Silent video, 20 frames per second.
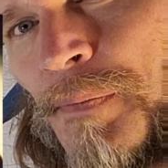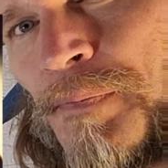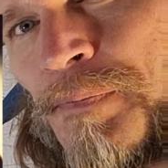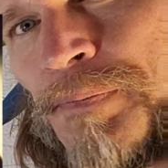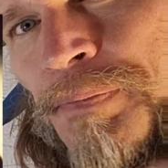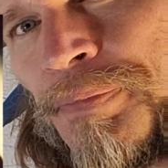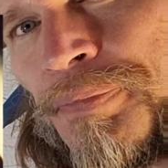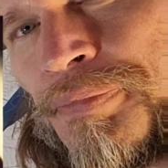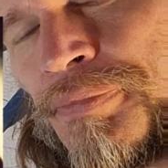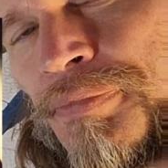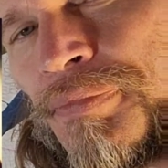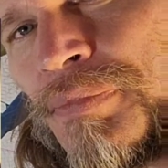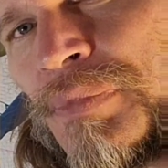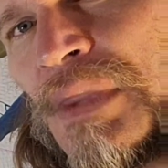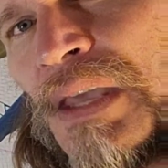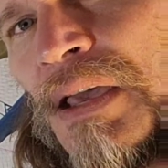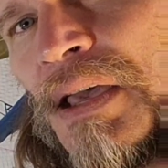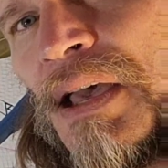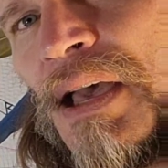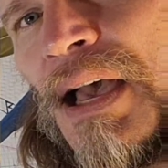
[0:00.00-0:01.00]
And so
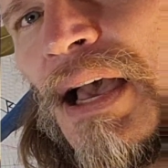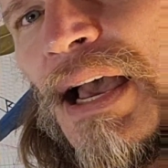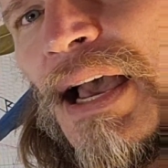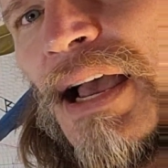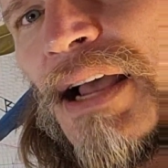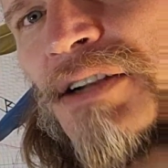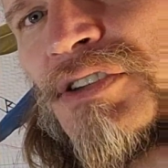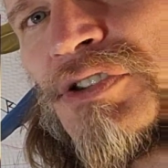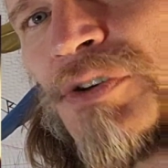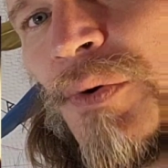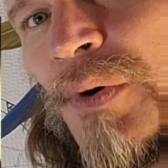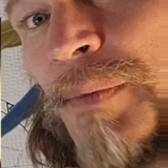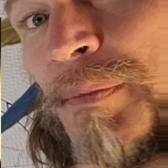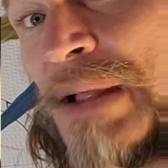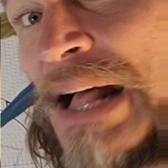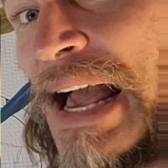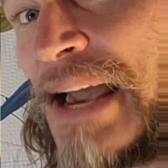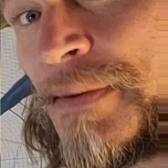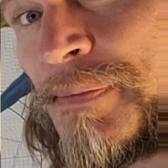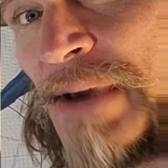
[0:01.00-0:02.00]
a black man
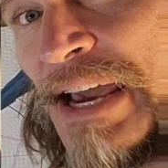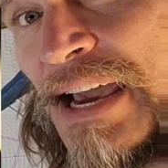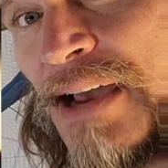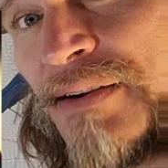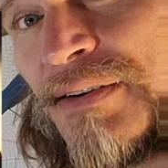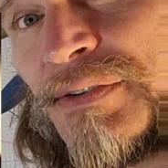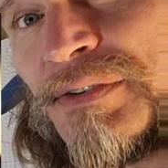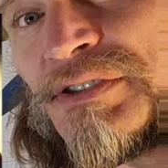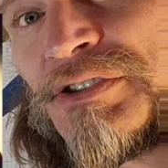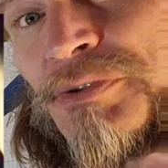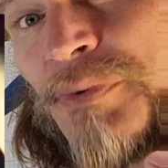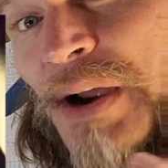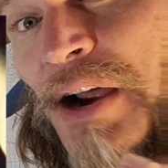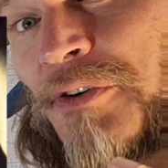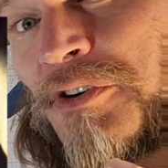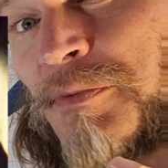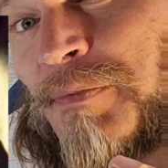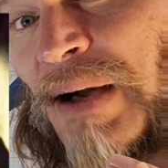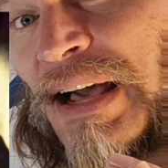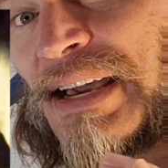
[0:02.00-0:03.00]
surrounded by cops
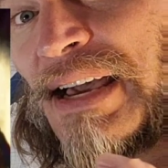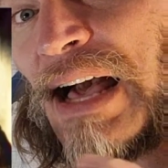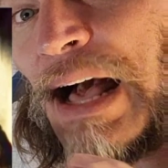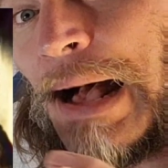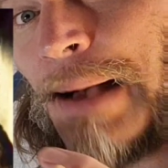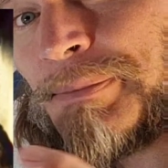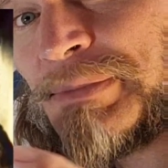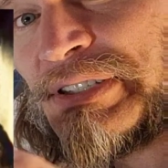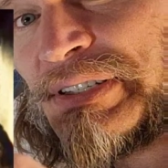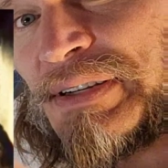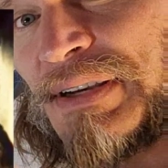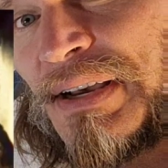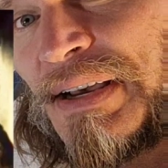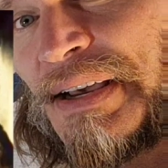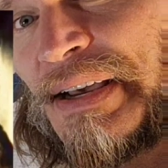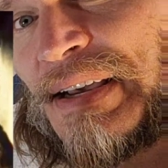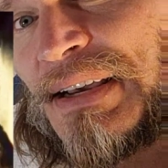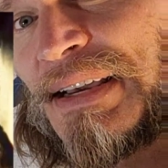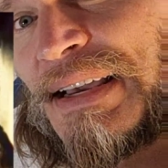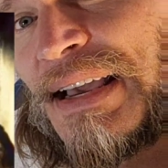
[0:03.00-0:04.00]
gets
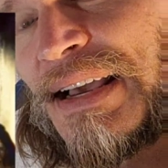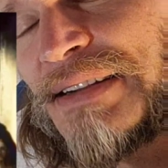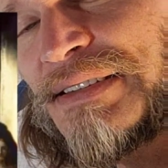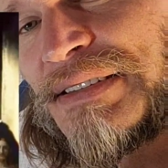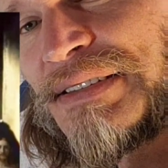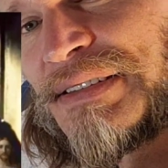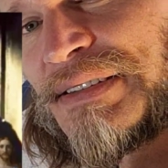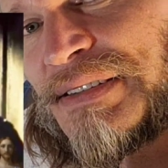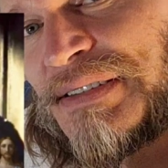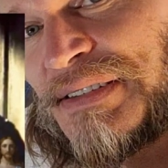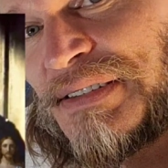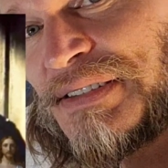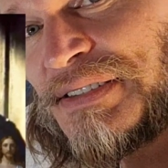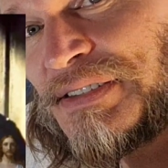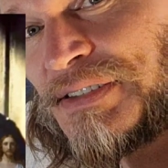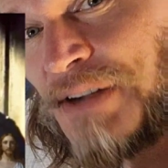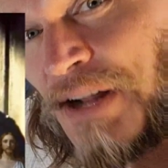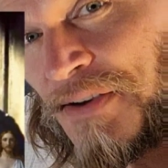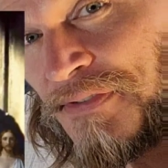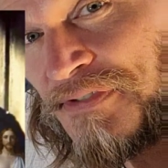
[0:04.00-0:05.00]
snuffed out.
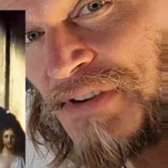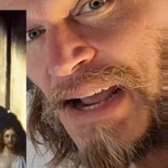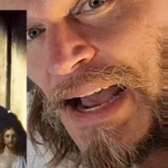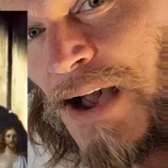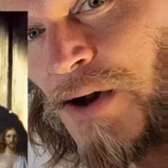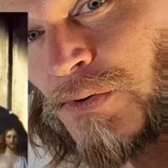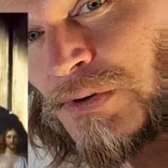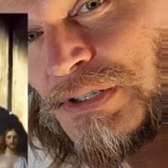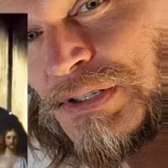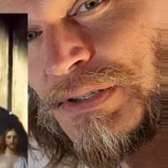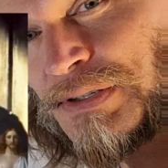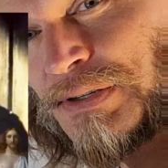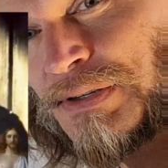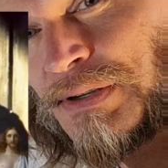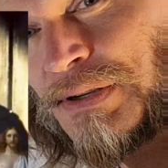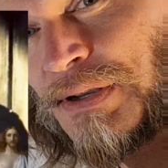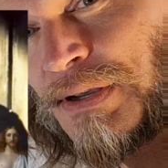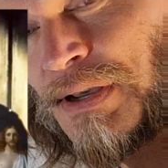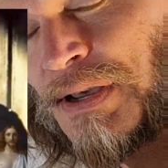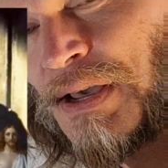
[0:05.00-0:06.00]
And
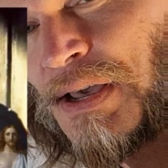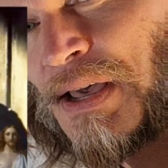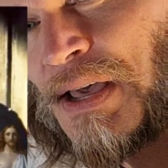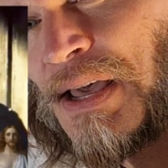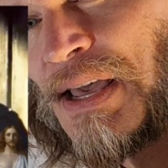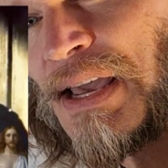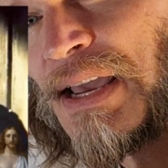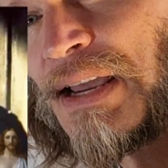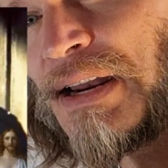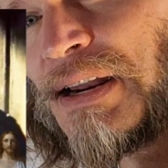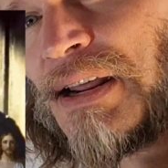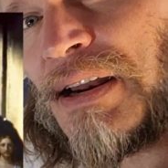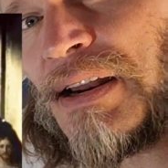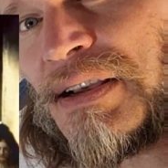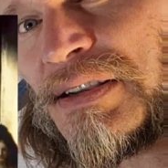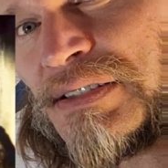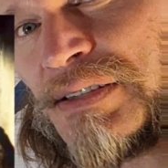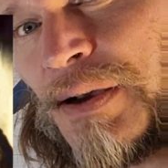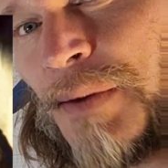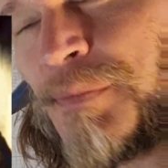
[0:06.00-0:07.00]
it is
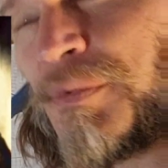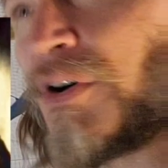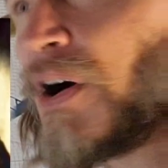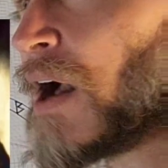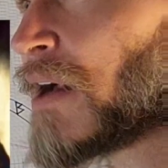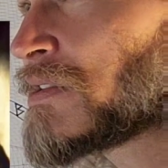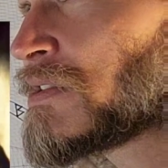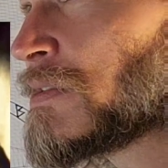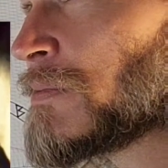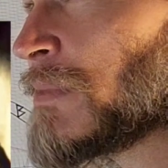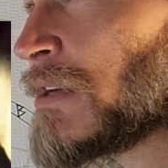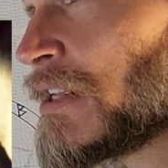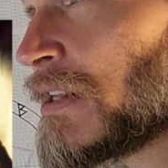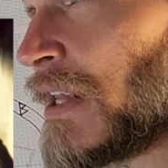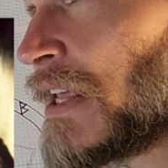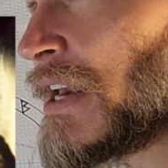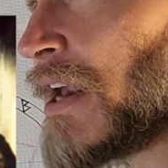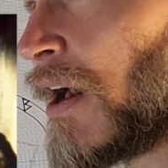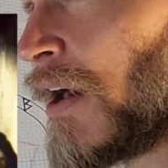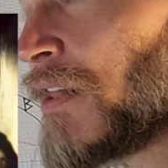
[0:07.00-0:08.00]
approximately a leap
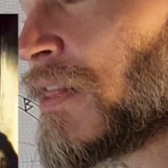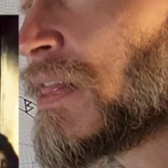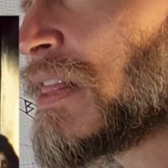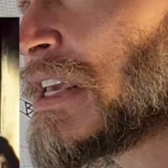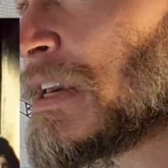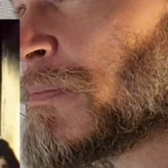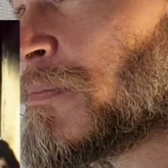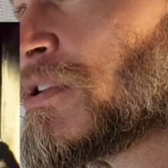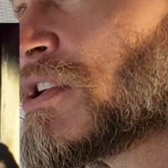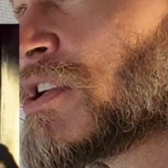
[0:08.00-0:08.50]
year later,